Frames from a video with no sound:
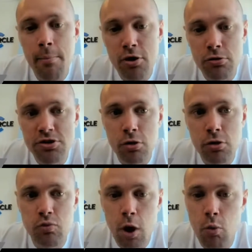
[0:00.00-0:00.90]
But
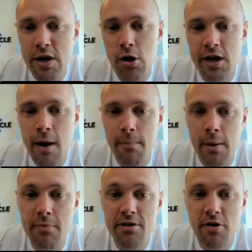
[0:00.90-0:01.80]
also, as well, we got our
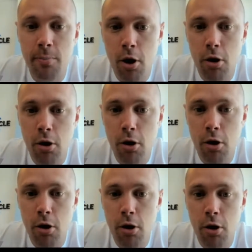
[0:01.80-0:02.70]
members to post
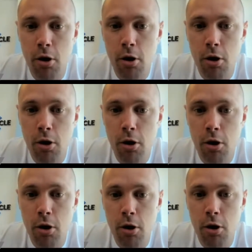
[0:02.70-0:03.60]
about the amazing
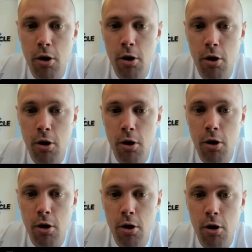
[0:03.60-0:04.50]
results that they have
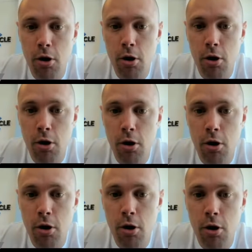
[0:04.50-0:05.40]
gotten with
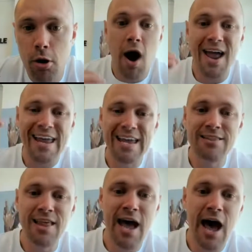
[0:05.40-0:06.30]
us, right,
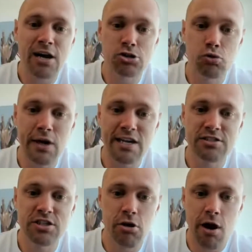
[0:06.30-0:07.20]
in their actual
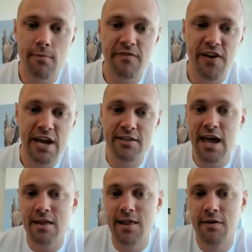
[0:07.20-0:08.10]
Instagram
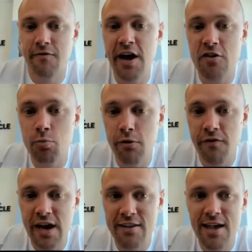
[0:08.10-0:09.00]
feeds and their Facebook
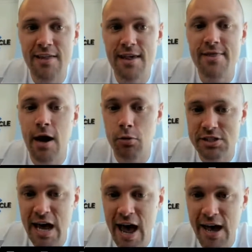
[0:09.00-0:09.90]
feeds, and then they
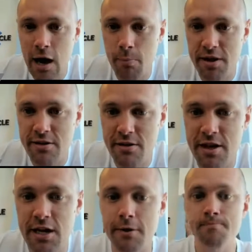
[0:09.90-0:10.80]
would tag our
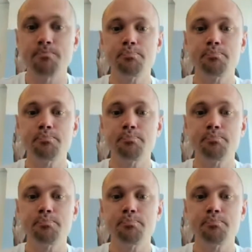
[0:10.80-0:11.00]
business in it.